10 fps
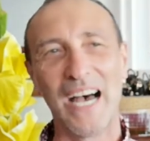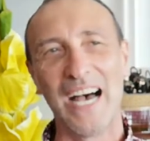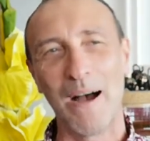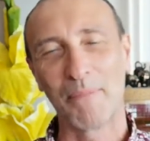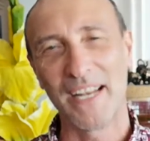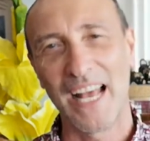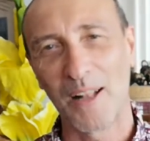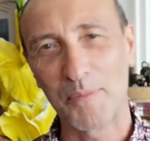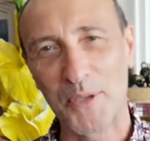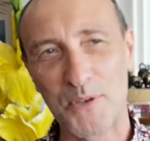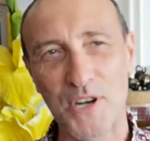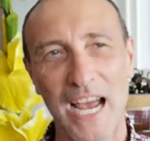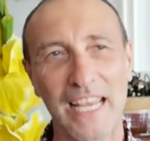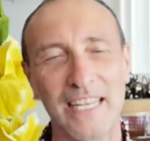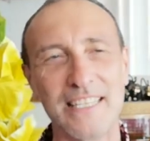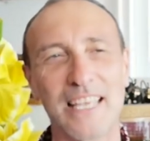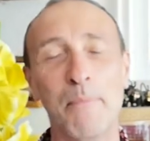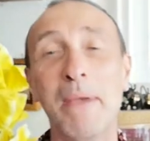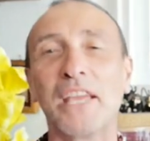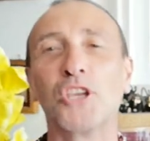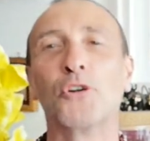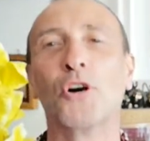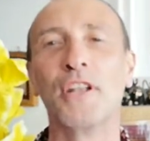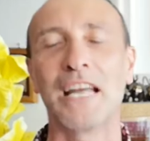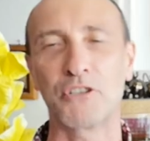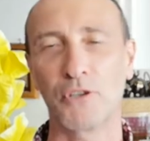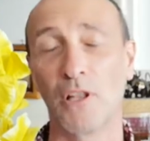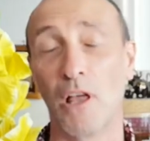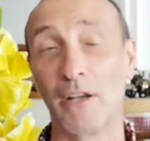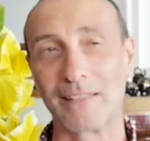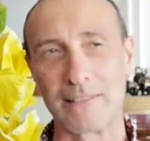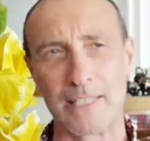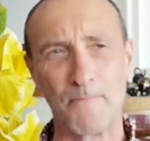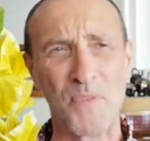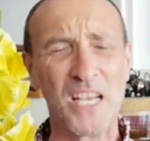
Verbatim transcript: Uh, I'm going to help you try and uh, make your own natural oils.